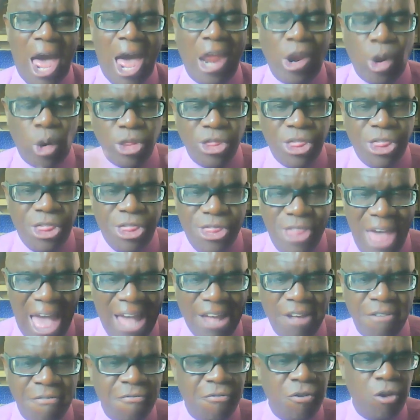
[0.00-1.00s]
an
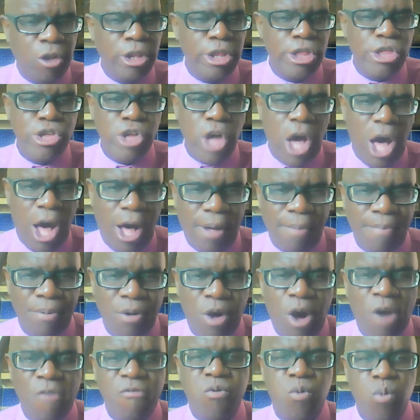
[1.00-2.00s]
unthankful job
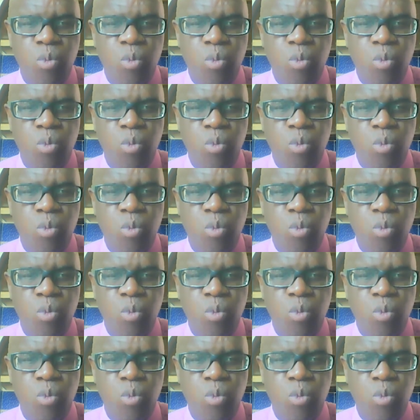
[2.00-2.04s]
of